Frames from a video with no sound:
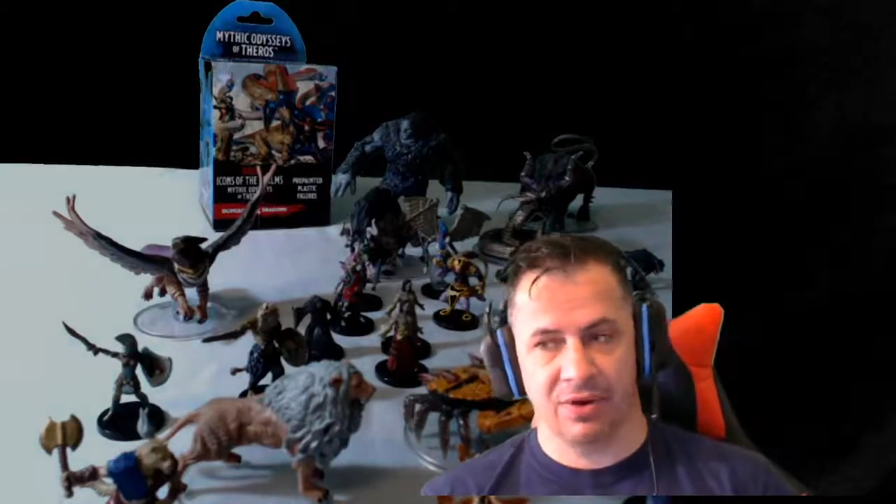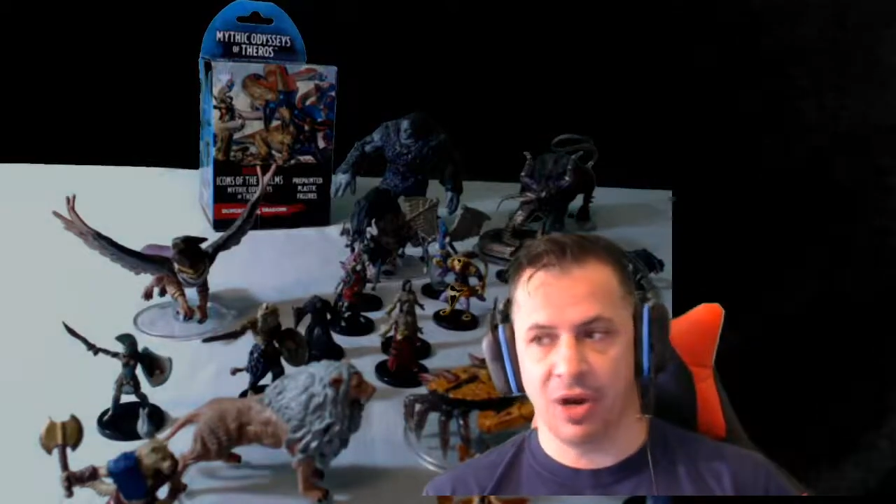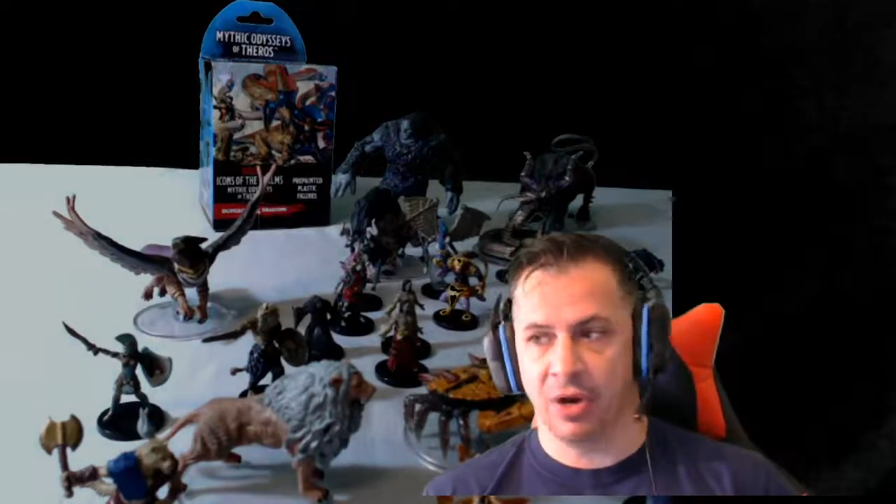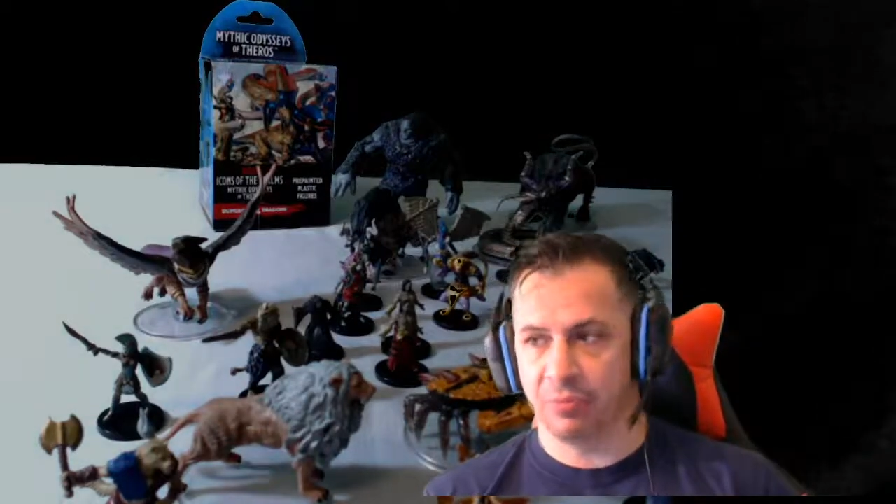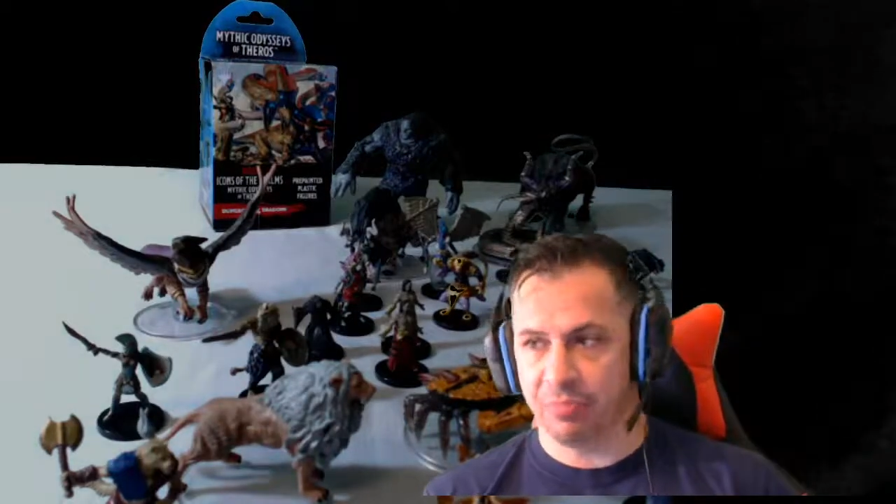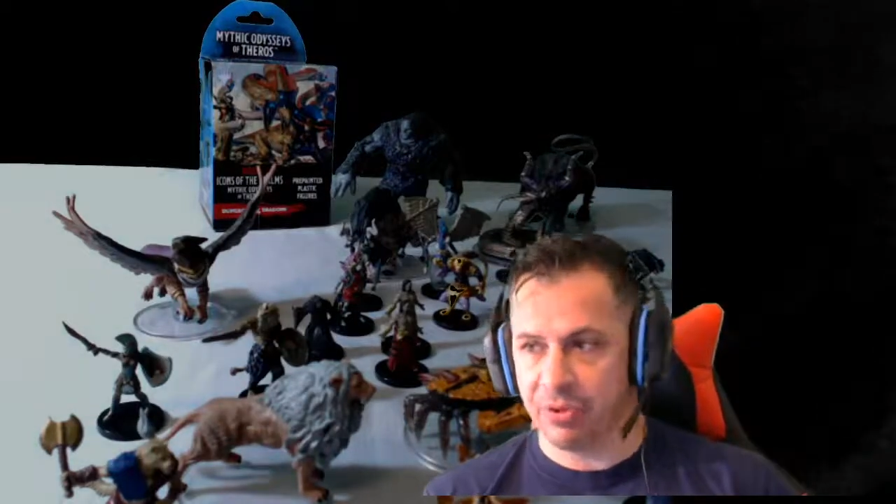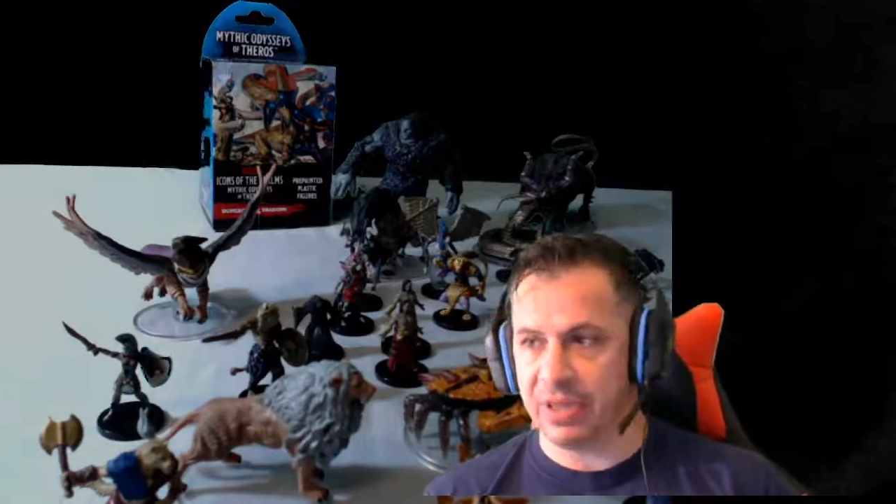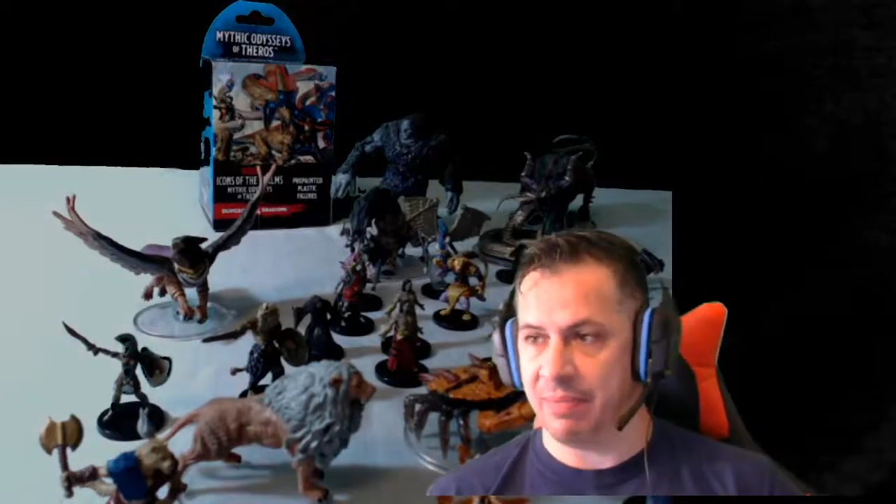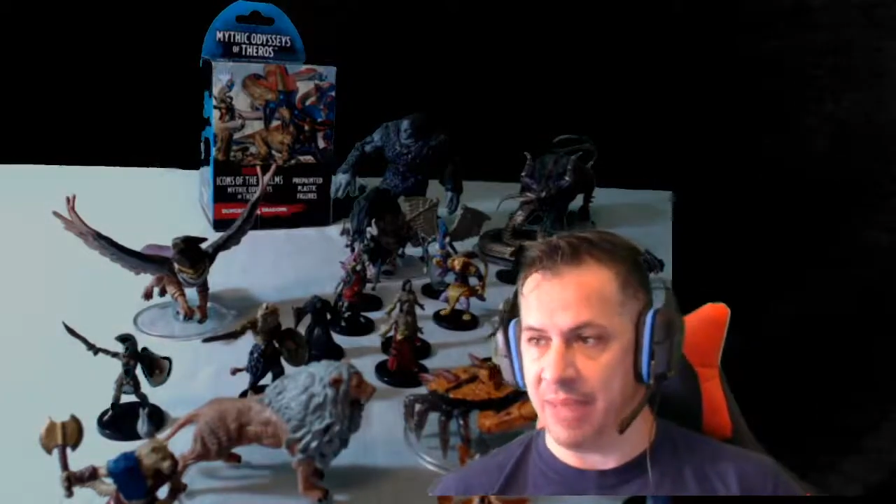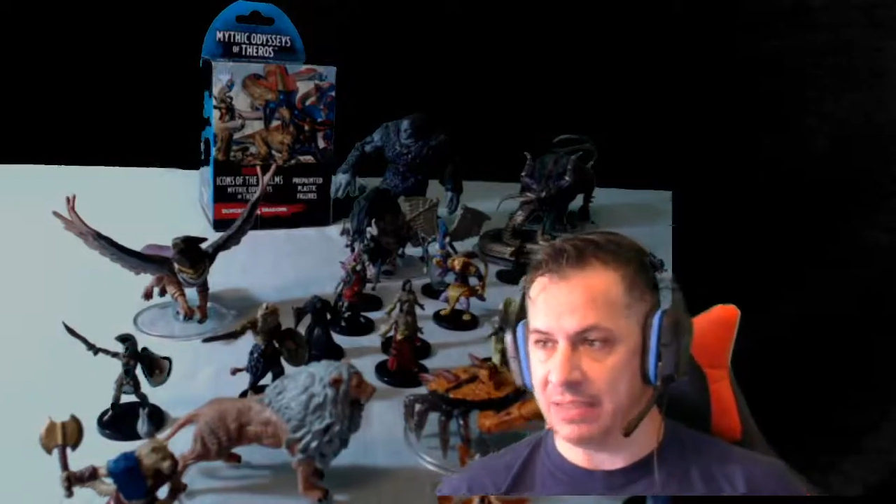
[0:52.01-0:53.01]
are pretty
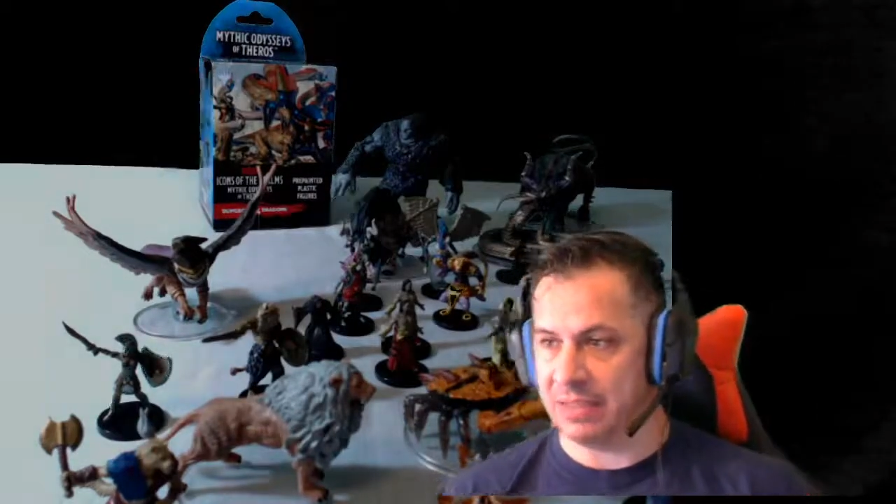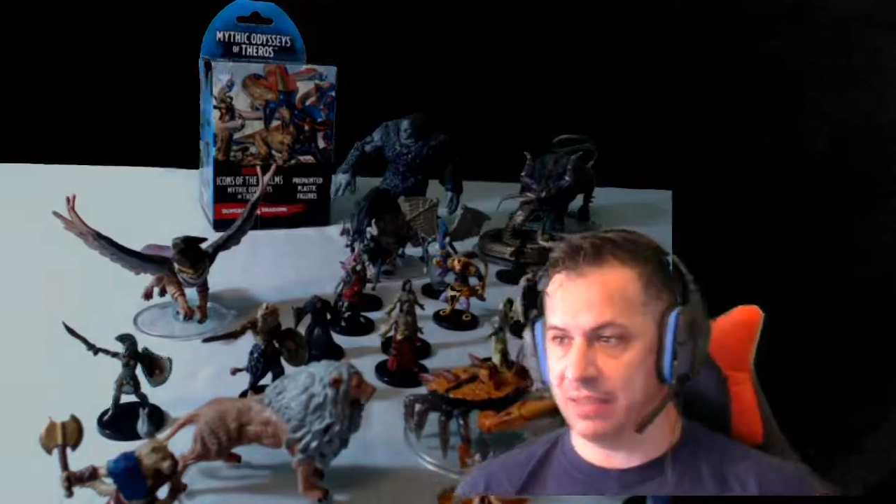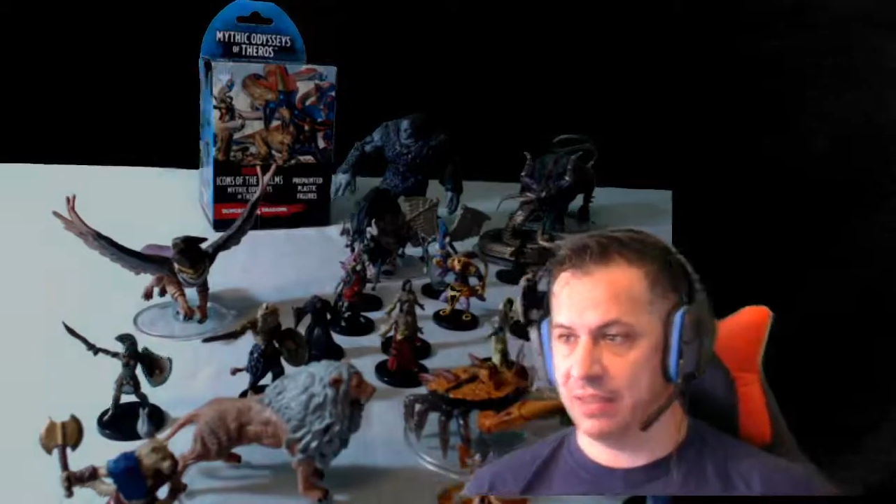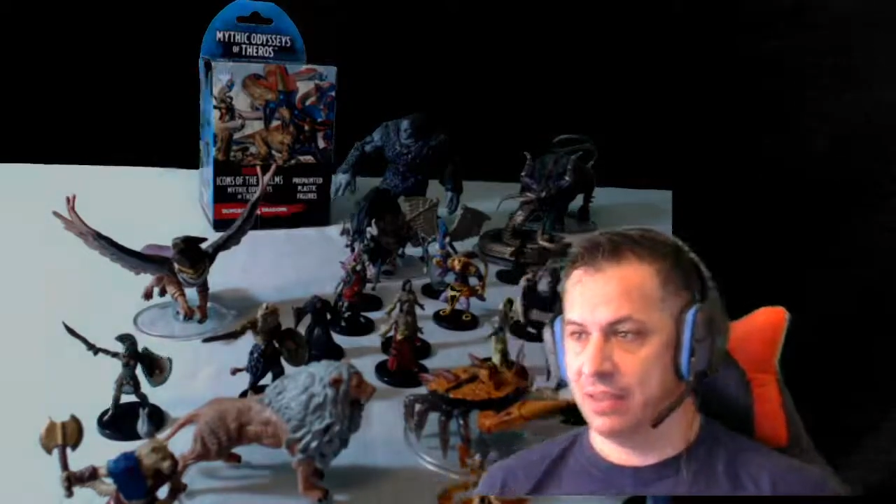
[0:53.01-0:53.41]
amazing.